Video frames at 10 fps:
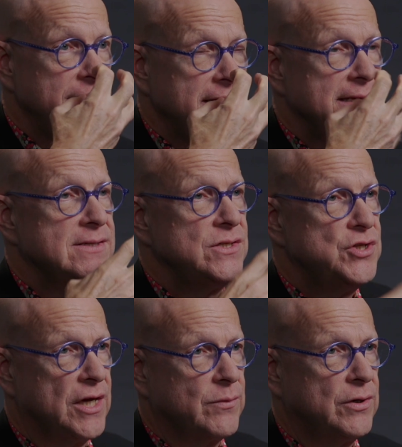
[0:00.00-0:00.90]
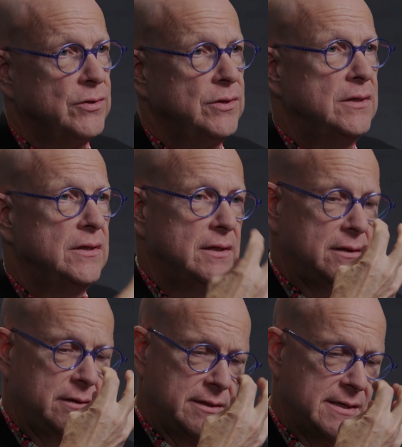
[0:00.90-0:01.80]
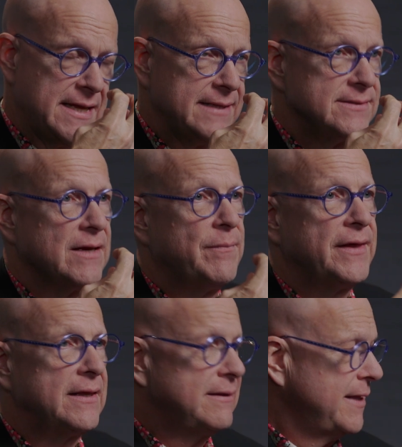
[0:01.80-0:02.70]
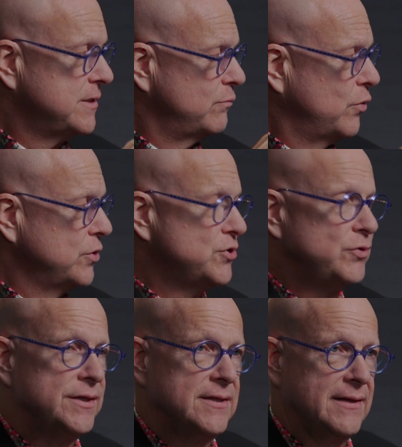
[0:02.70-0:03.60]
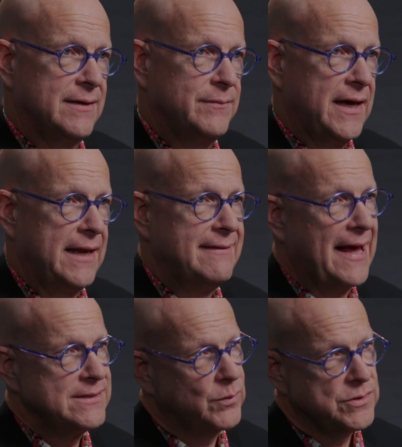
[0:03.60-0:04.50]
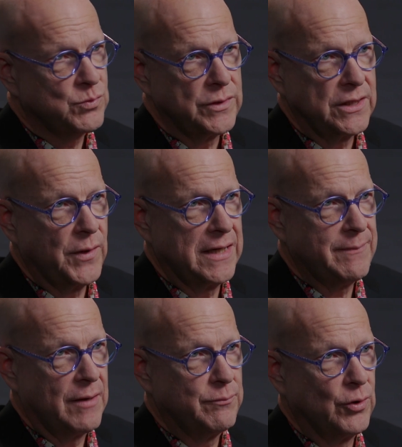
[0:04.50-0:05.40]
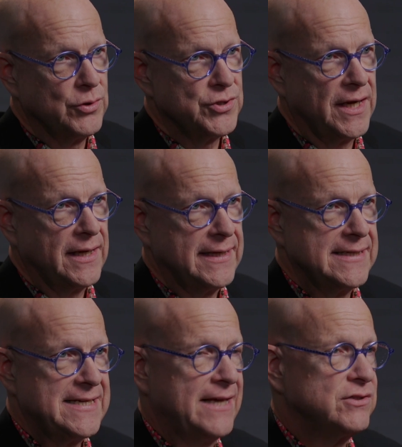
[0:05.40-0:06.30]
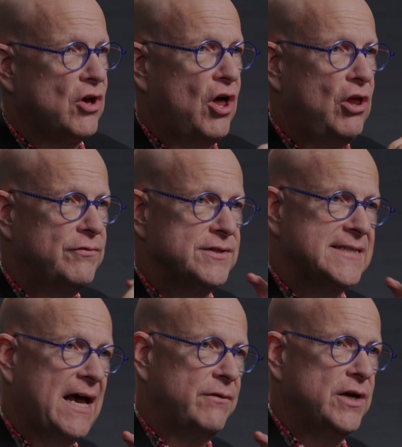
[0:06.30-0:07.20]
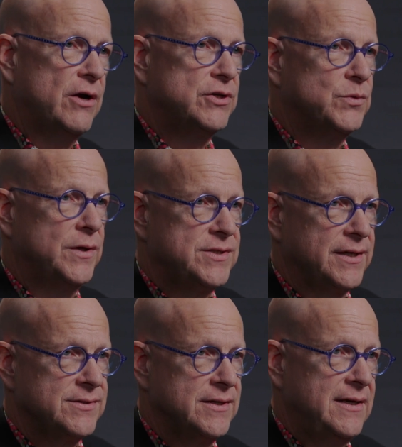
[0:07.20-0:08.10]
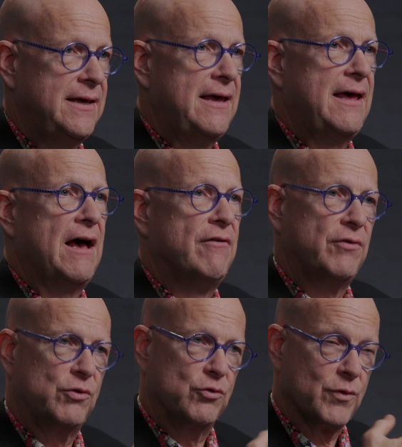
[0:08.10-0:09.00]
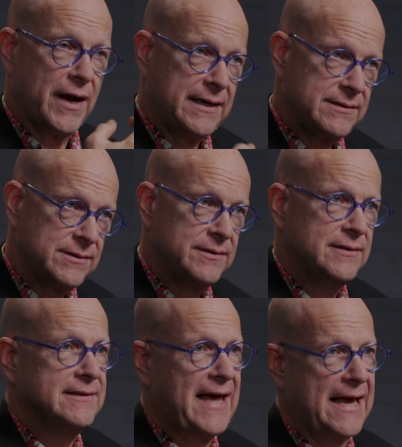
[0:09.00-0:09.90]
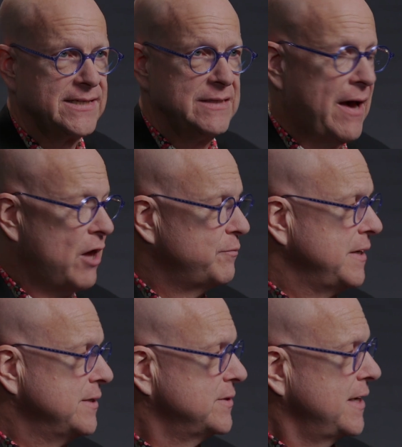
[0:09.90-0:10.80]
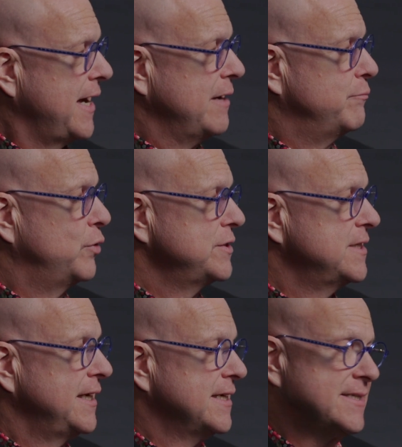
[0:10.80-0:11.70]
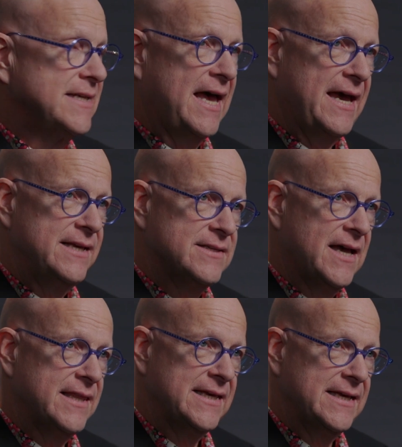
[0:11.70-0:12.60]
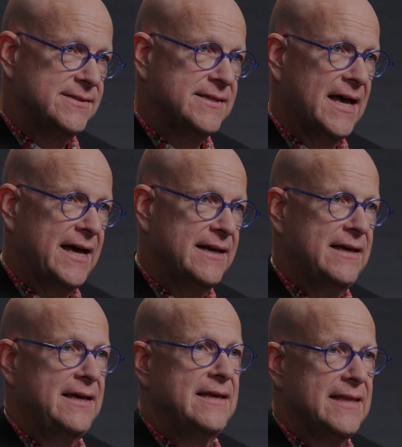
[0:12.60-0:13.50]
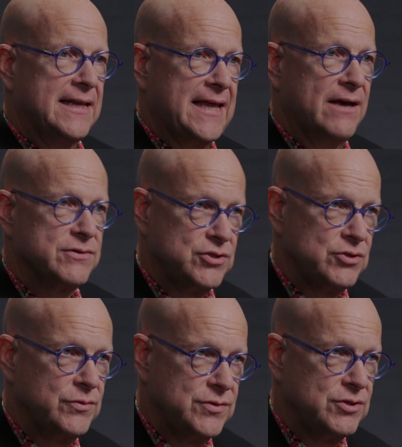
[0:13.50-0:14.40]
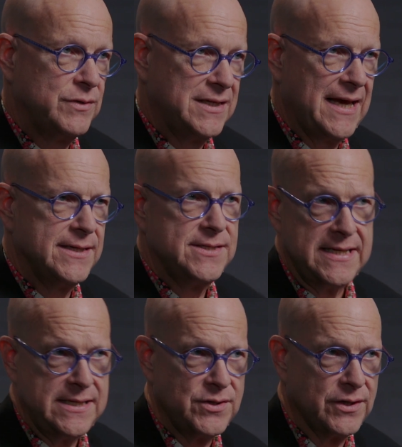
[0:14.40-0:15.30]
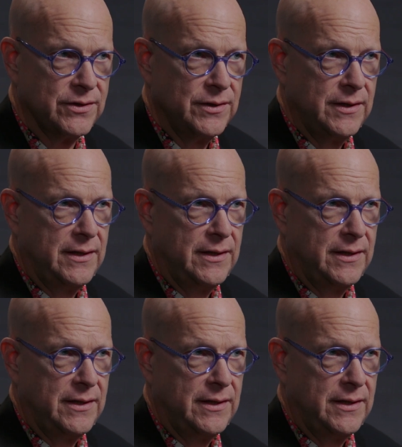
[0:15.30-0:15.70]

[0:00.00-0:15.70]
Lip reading: is, in general, needs something that's more suited to them. And that's what's really great about Protégé. It takes all of the sound characteristics of a great Laskey mouthpiece and puts it in a size on the inside that allows students to engage easier